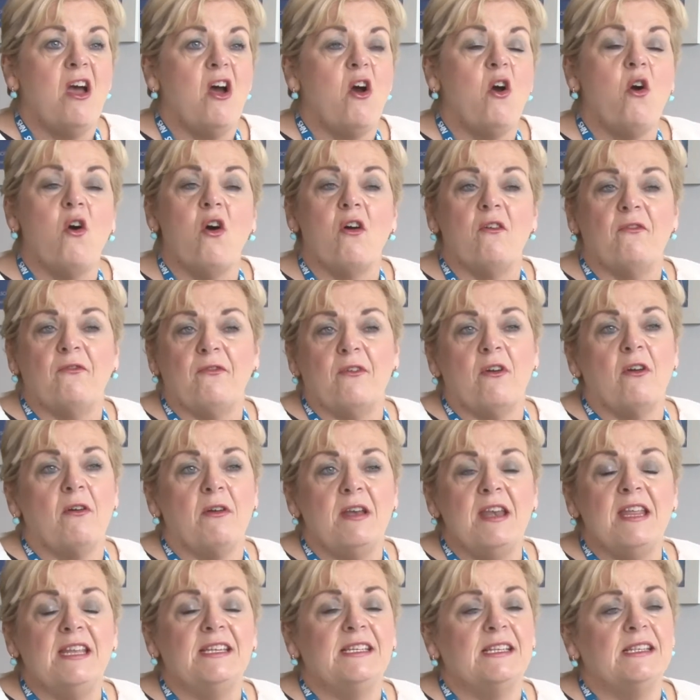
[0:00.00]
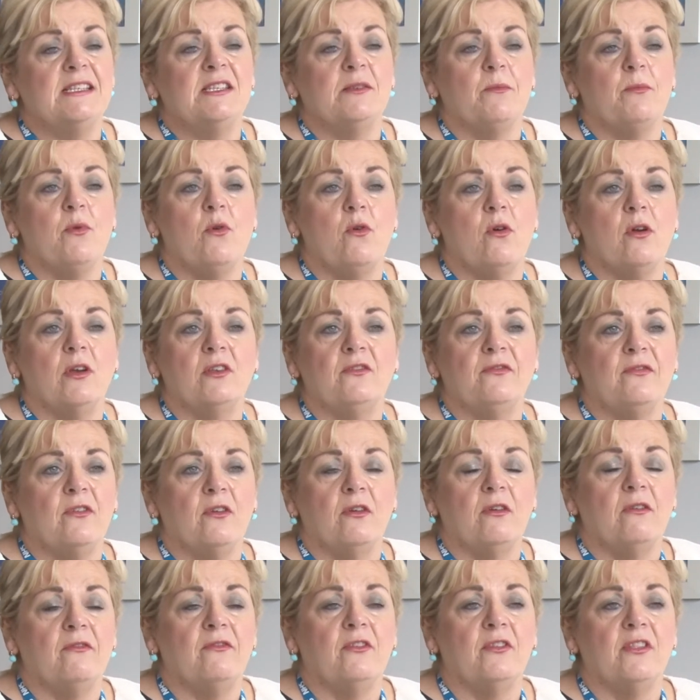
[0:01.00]
or needing support
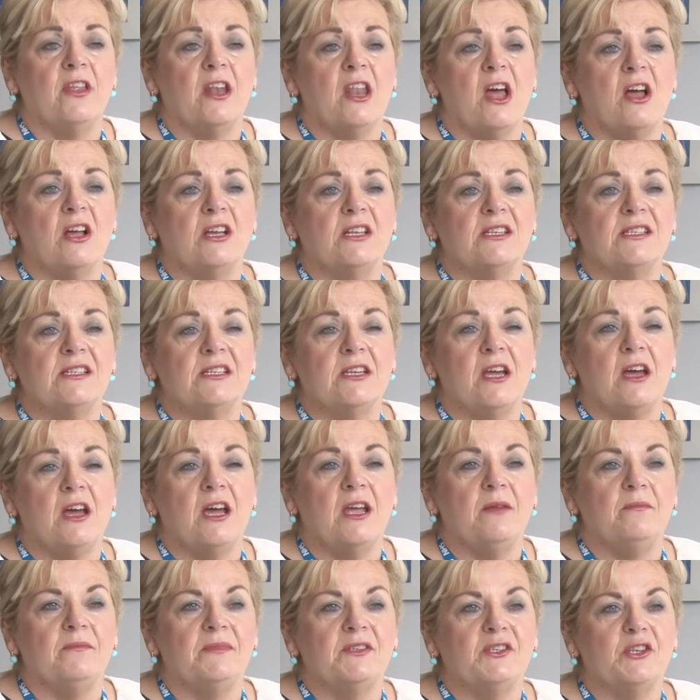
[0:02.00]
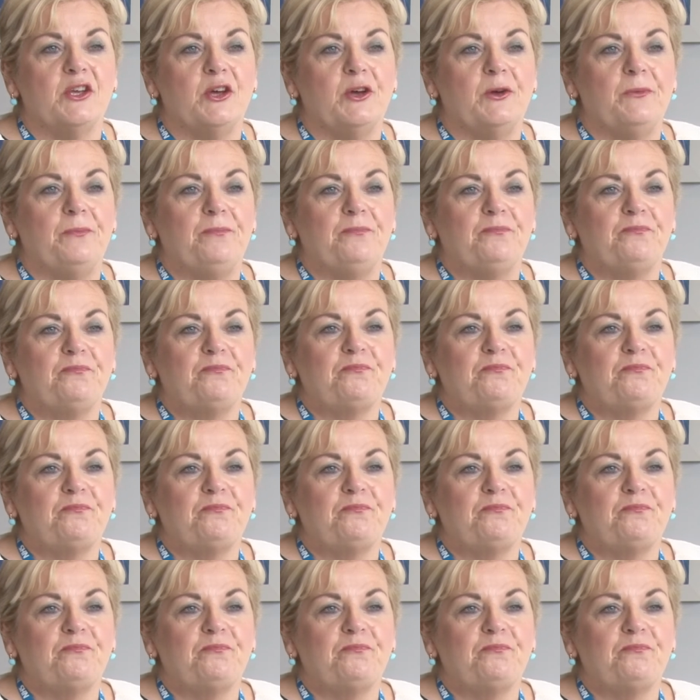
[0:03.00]
for the longest time. So.